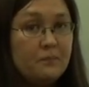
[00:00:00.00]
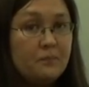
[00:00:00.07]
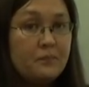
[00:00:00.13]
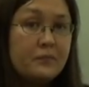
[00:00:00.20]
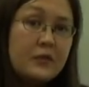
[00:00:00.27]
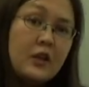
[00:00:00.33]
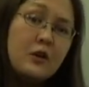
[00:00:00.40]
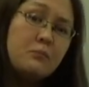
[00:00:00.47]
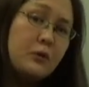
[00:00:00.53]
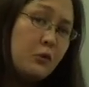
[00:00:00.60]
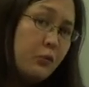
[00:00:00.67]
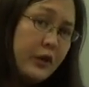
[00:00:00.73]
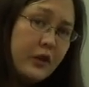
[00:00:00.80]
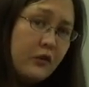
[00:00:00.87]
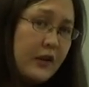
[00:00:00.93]
But we don't
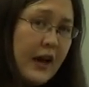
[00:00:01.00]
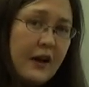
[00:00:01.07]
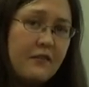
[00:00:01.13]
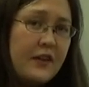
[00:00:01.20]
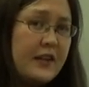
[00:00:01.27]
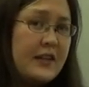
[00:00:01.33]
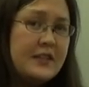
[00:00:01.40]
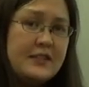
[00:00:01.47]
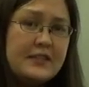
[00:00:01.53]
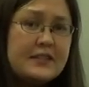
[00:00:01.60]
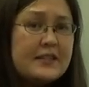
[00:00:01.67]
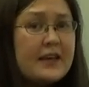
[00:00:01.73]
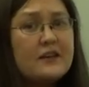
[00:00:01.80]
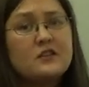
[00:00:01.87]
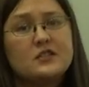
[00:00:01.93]
have any details
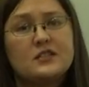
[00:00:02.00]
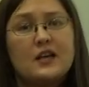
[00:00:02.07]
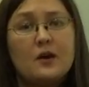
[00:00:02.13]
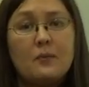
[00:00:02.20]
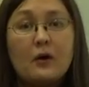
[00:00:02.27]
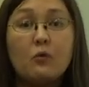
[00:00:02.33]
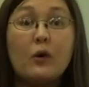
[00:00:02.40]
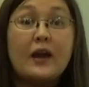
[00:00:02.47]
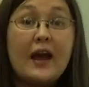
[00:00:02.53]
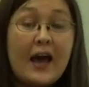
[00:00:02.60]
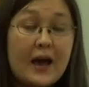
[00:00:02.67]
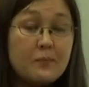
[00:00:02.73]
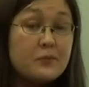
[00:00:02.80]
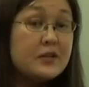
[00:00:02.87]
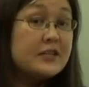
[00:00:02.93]
about what happened
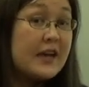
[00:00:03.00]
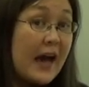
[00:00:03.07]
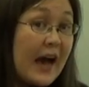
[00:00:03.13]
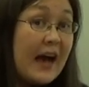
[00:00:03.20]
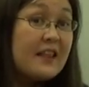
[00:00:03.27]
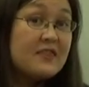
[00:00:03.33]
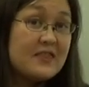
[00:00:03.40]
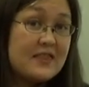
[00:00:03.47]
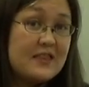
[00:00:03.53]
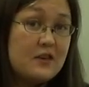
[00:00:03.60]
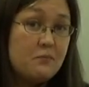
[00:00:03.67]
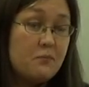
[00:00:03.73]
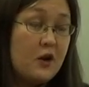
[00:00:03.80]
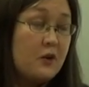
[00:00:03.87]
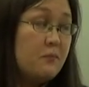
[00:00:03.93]
at the
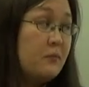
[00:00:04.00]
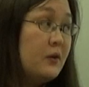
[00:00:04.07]
apartment.